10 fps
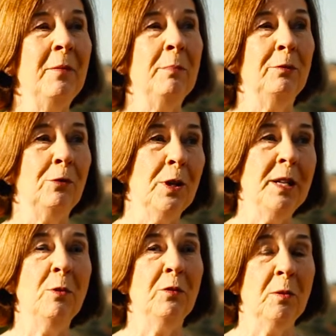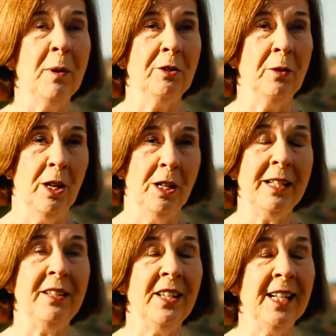before he moved to Montreal.
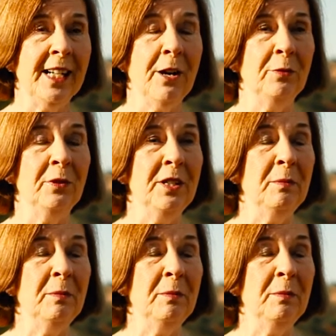He's an accountant